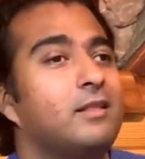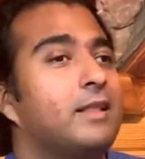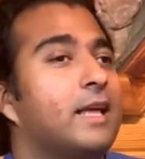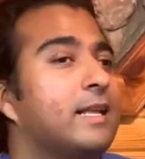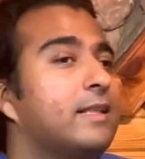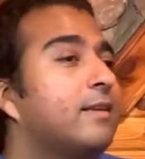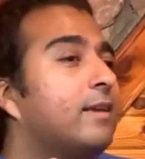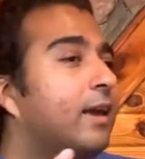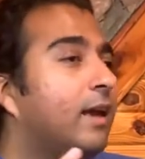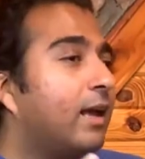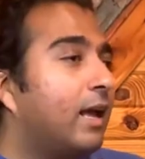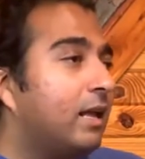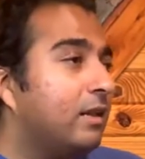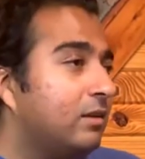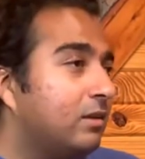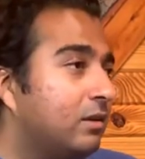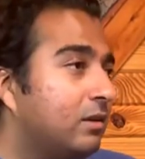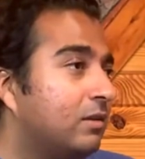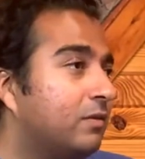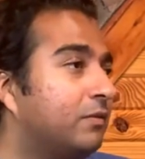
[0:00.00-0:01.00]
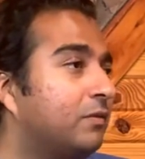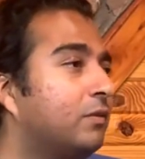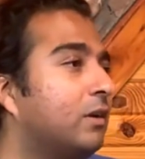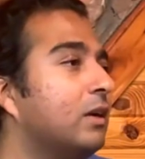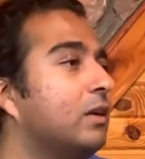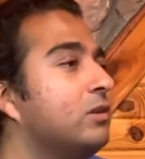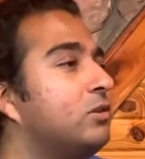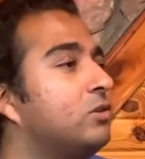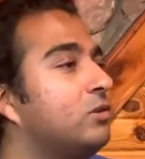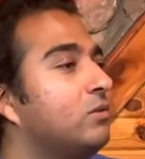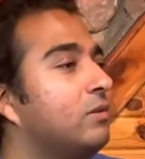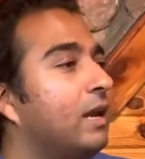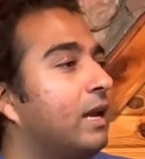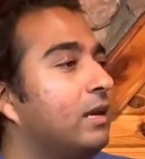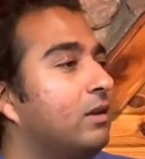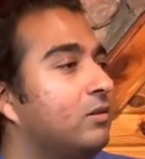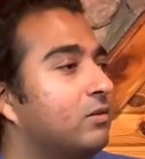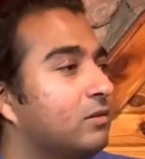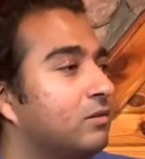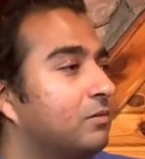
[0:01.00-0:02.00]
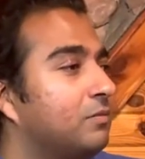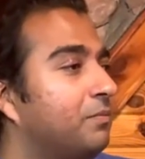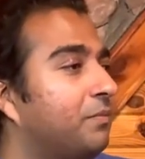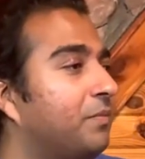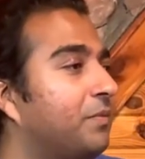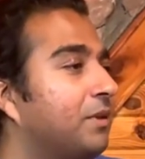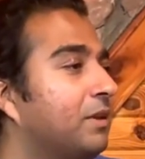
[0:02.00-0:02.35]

That can give rise to anger.